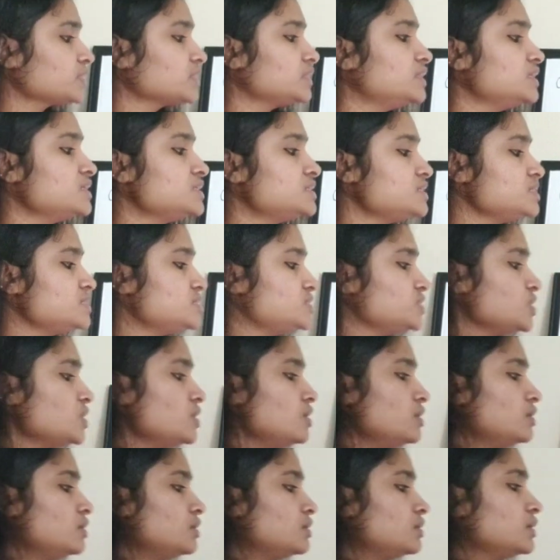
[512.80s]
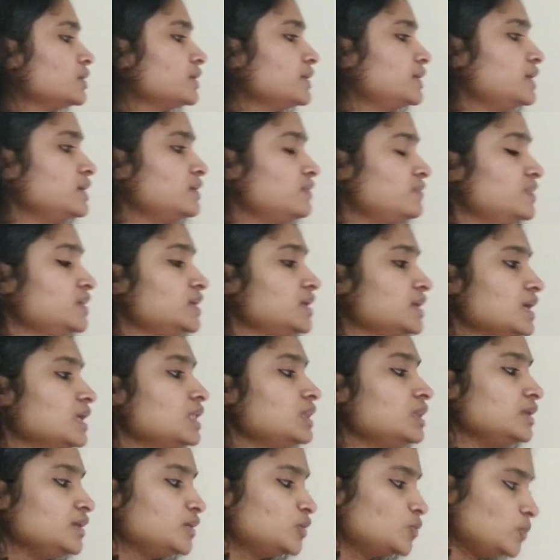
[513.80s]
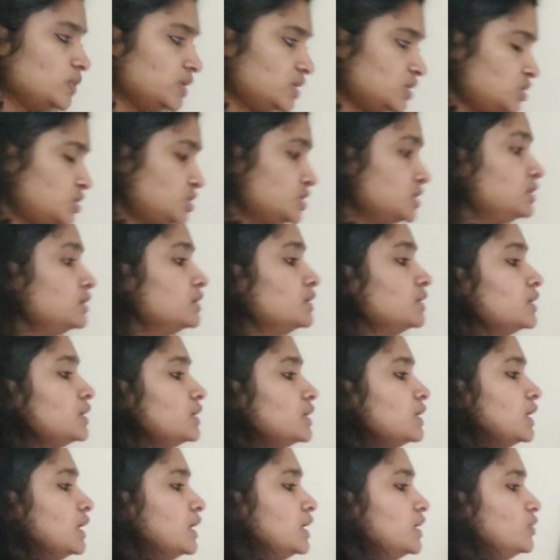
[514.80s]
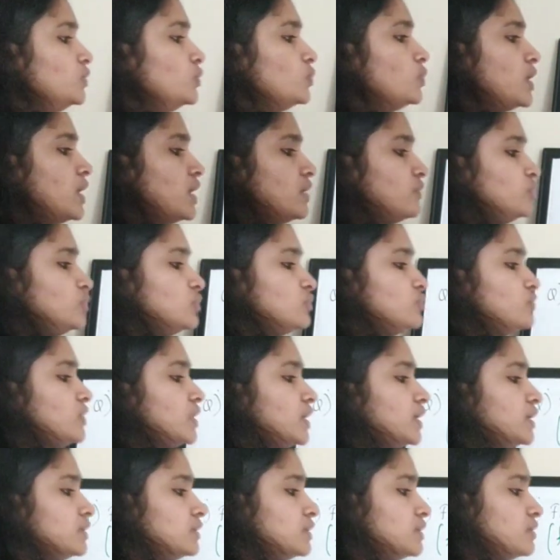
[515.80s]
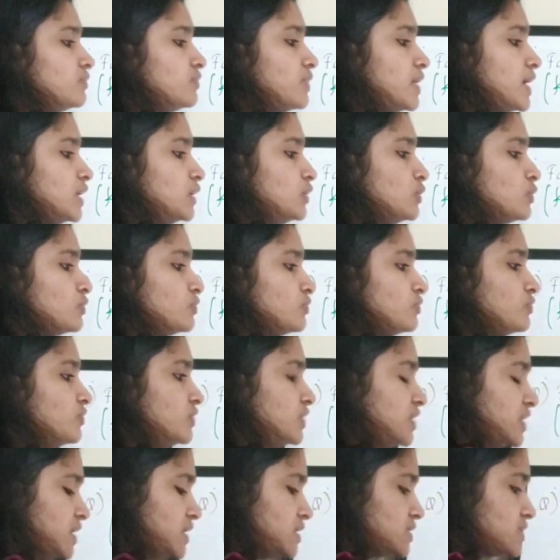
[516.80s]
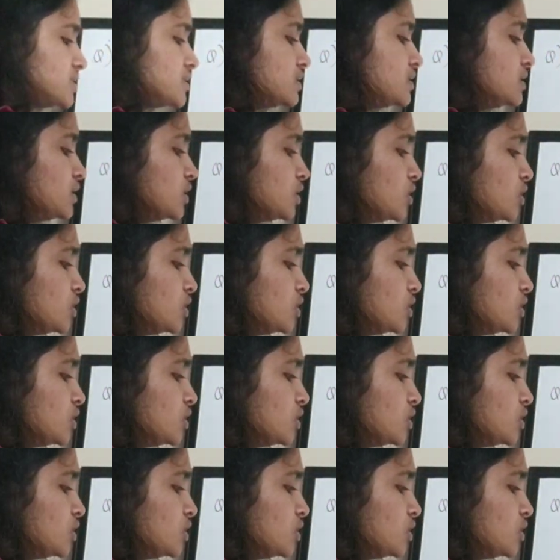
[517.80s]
this is your KVL equation and you have to find the value of Vx.